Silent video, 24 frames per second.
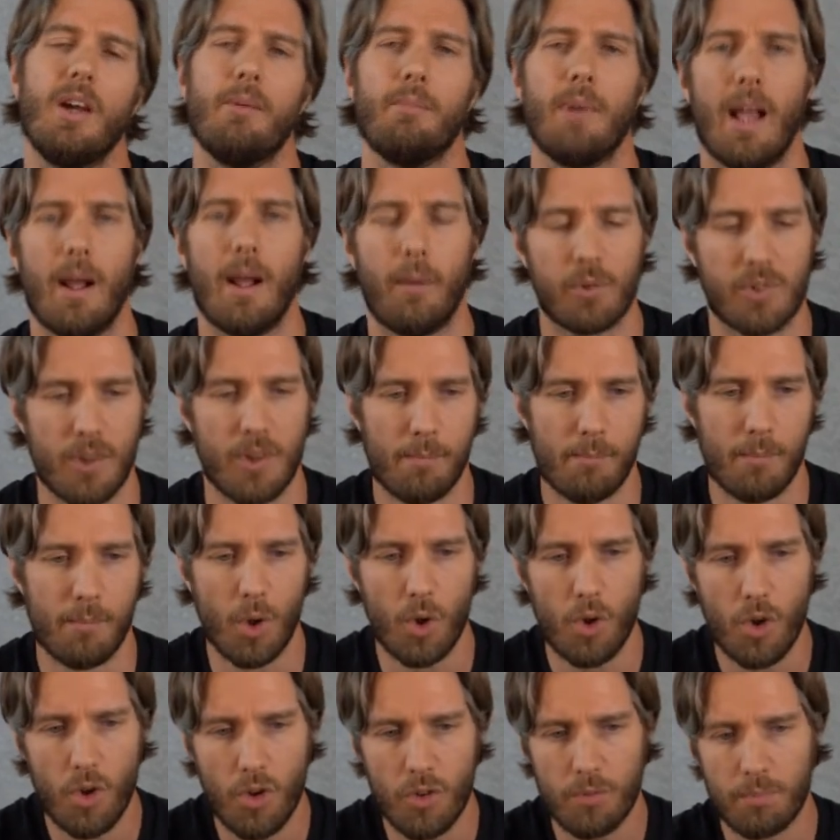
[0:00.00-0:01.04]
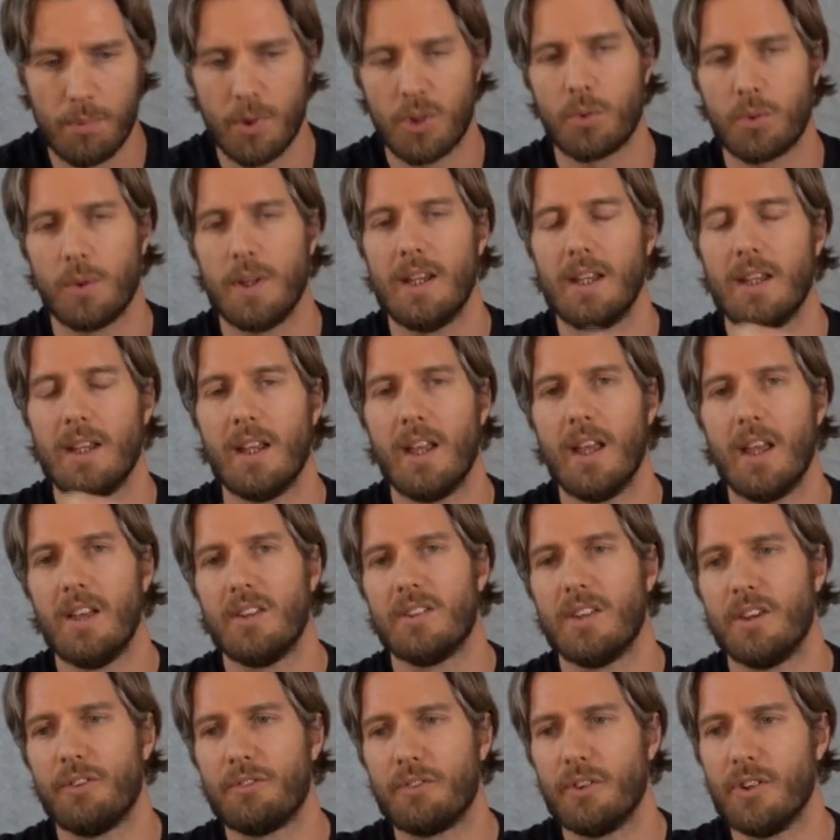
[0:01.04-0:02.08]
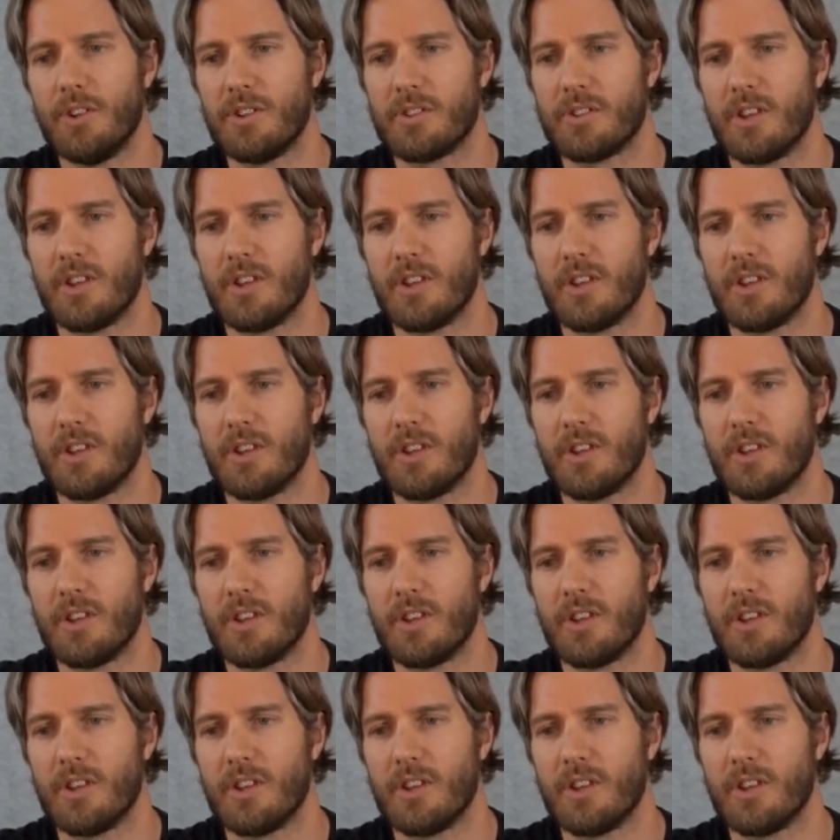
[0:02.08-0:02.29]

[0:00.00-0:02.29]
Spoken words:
be able to move between different